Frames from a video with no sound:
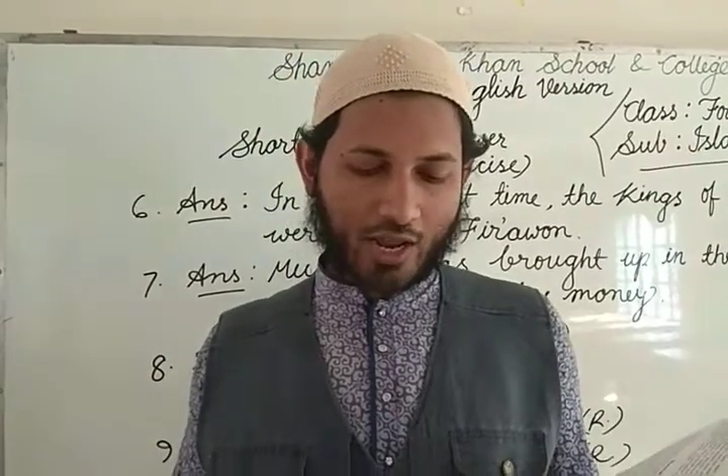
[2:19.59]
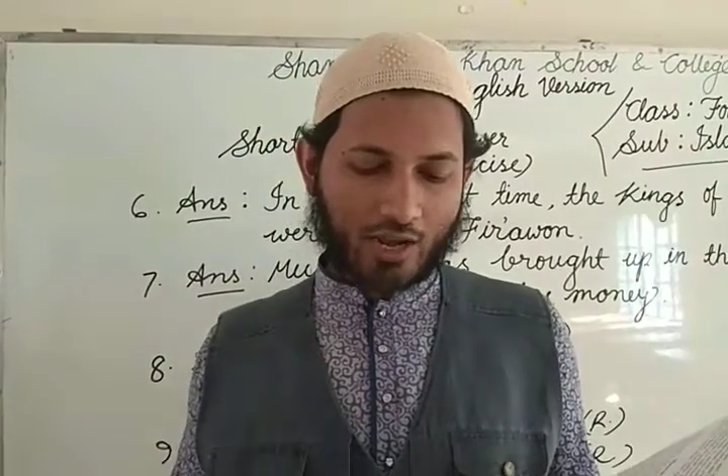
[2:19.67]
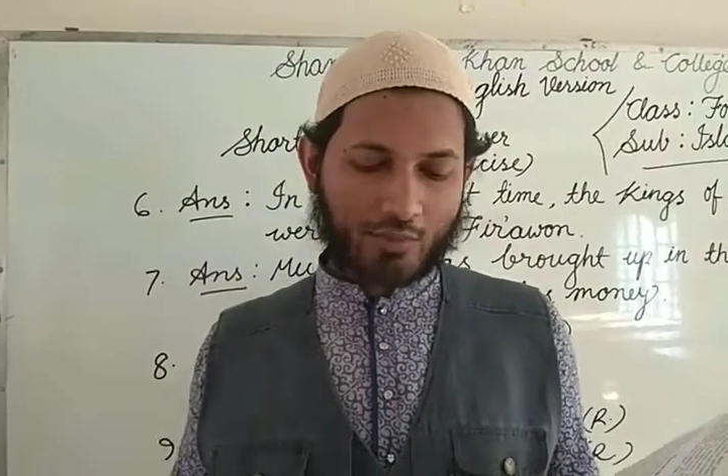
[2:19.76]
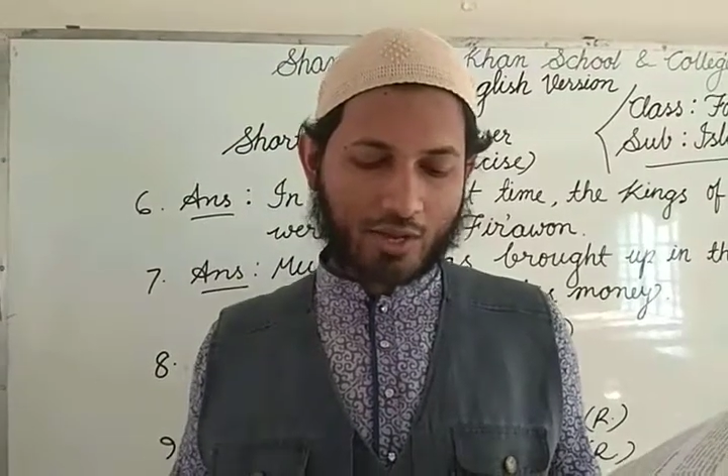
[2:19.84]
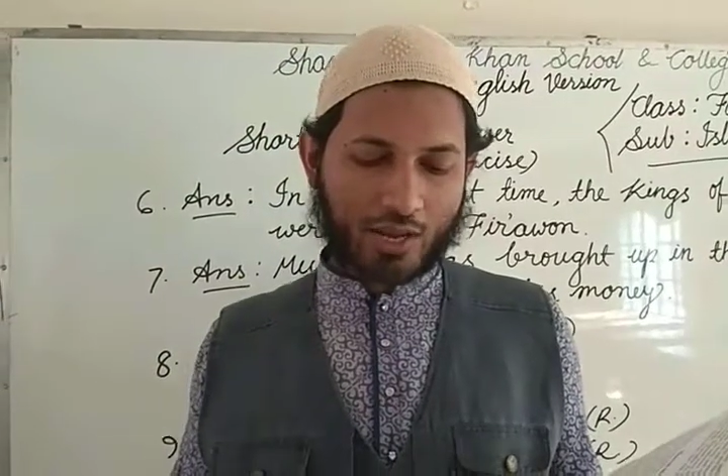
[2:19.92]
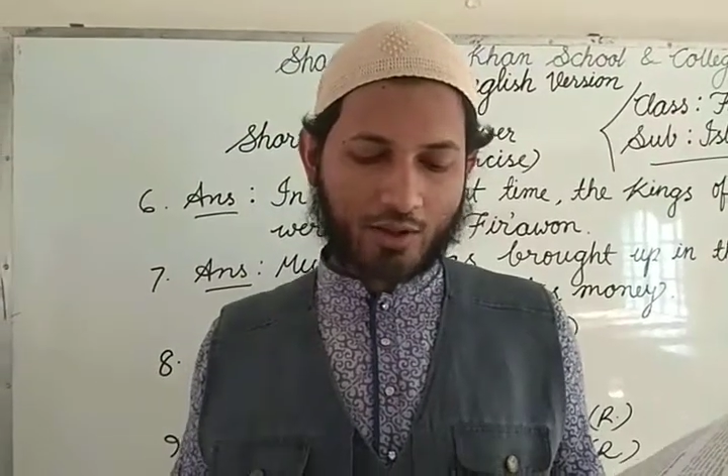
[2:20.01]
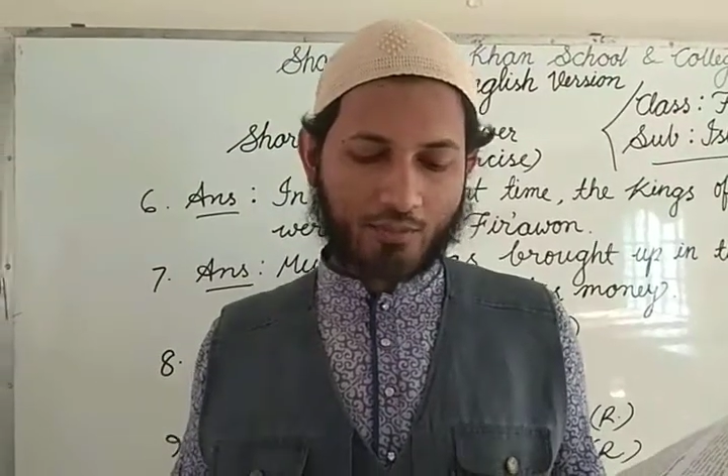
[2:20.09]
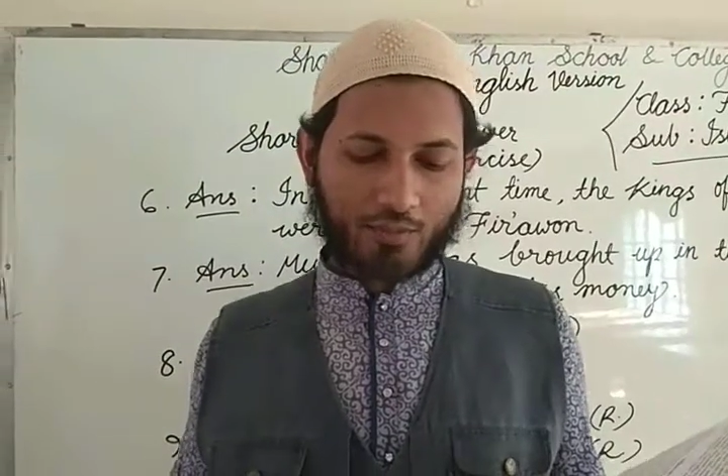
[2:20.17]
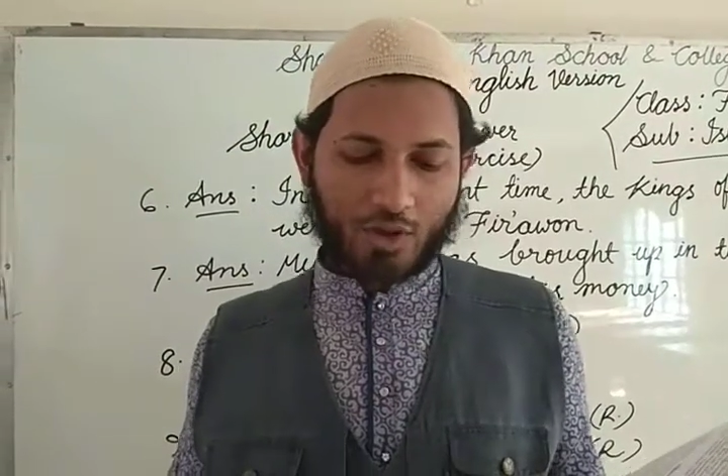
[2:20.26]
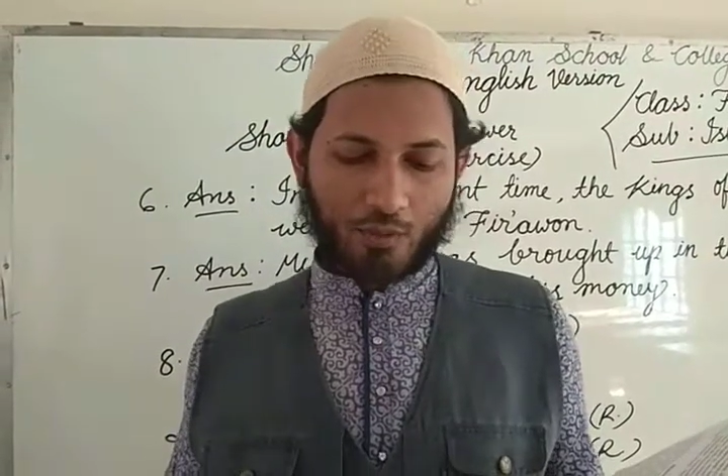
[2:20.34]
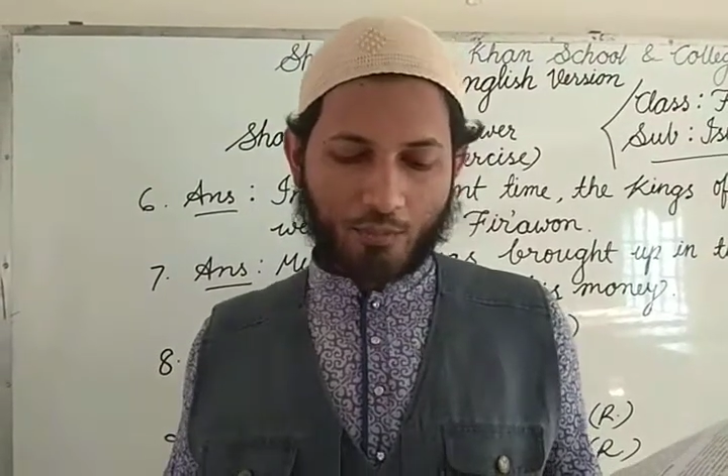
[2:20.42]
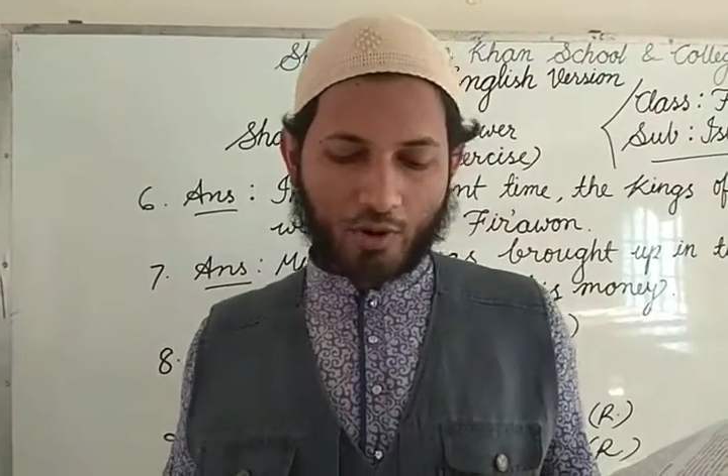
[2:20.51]
and
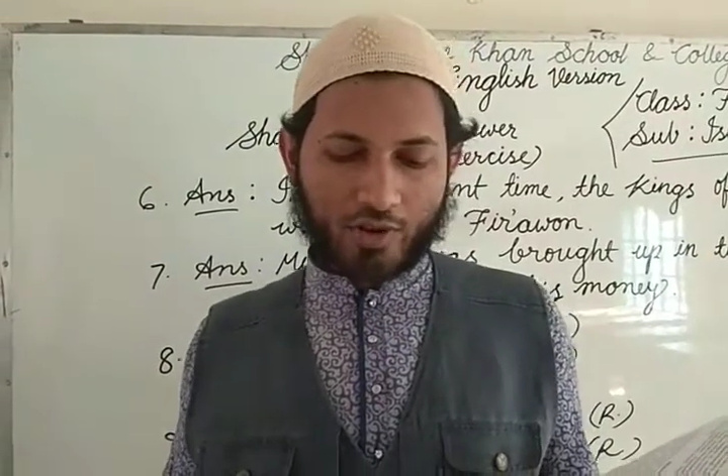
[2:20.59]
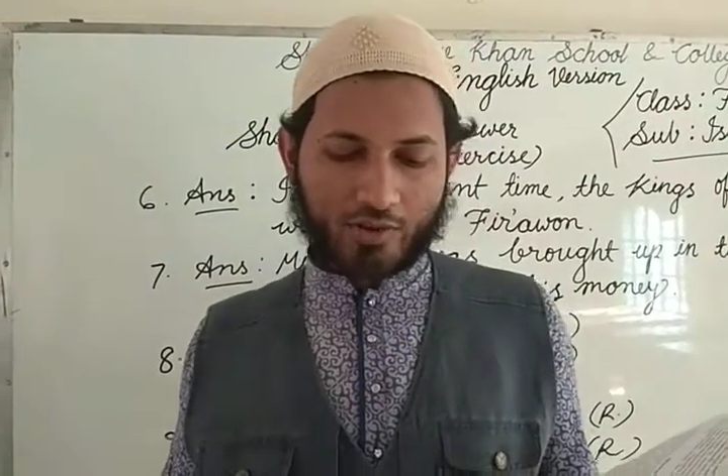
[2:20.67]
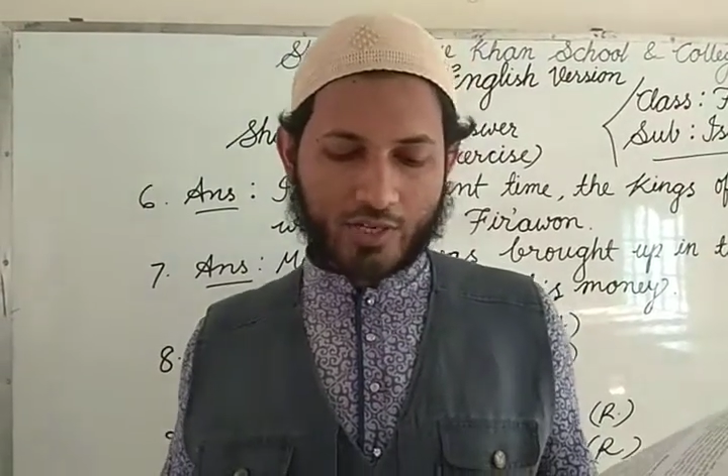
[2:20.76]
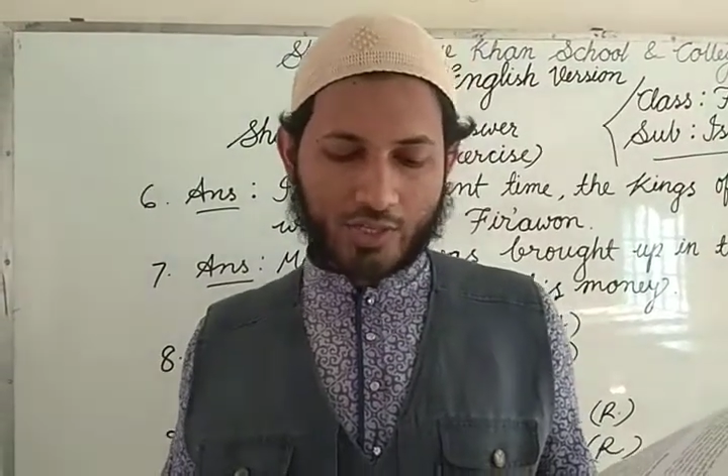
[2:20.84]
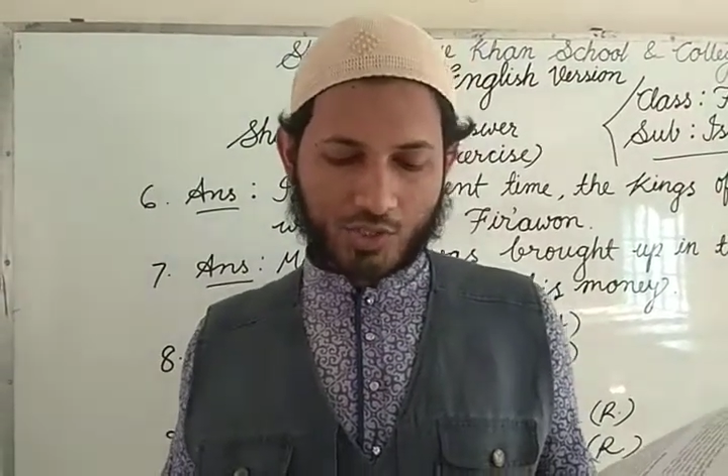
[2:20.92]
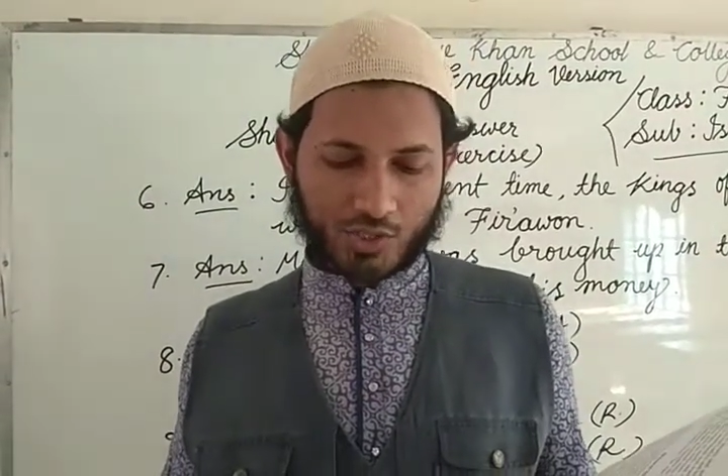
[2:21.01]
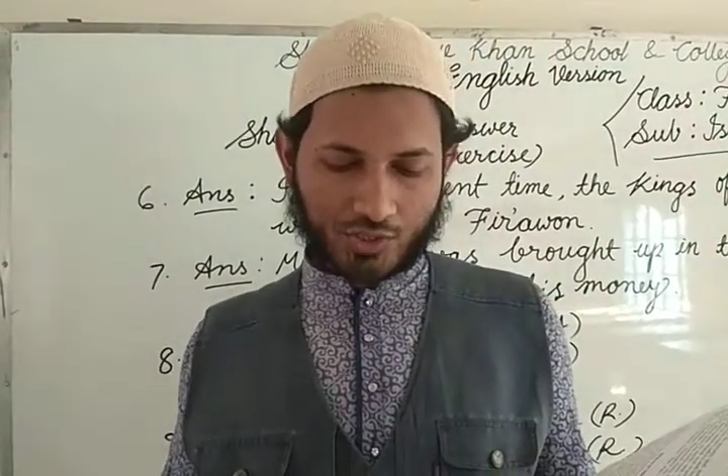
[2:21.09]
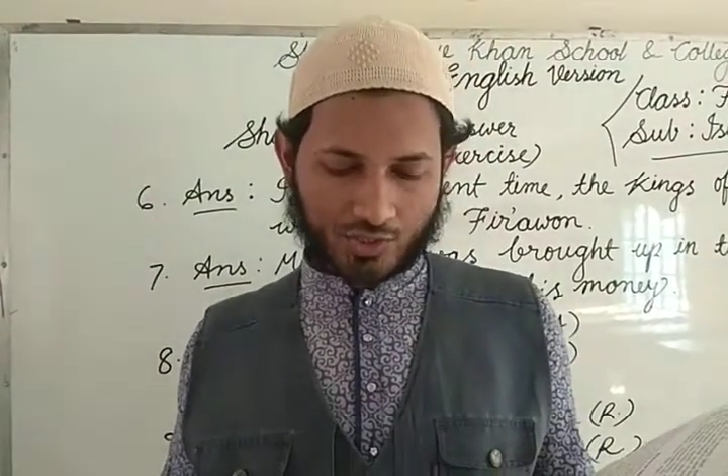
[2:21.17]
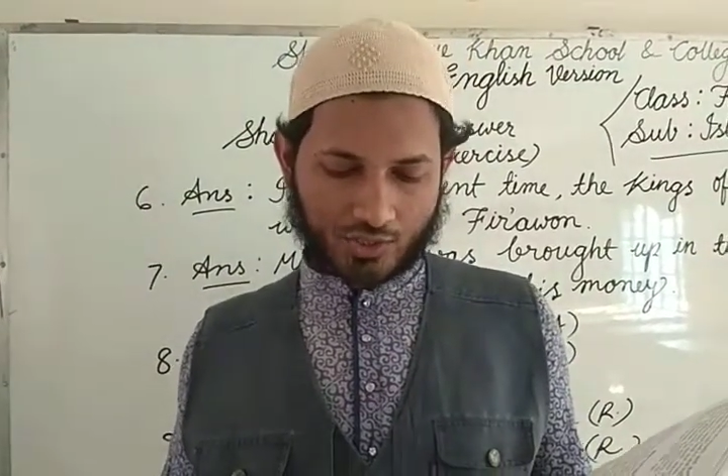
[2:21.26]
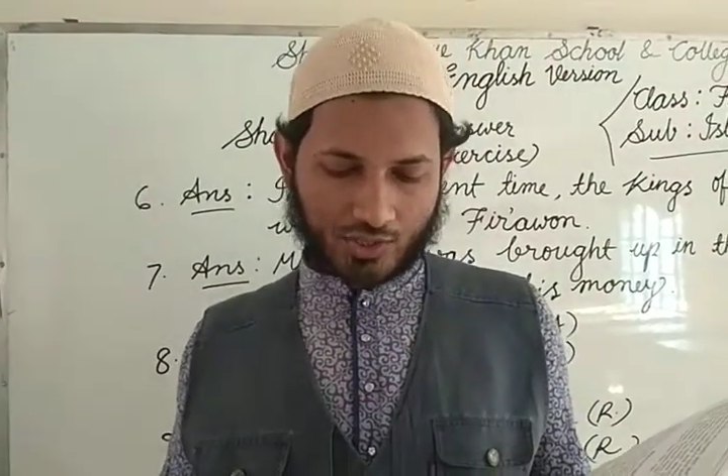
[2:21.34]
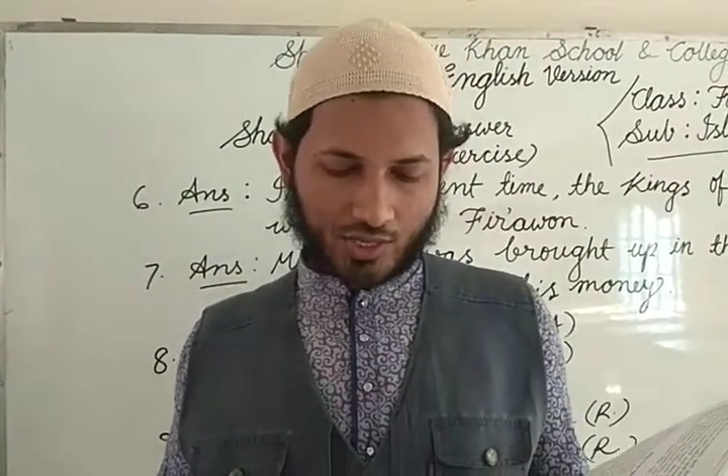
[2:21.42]
become polytheists.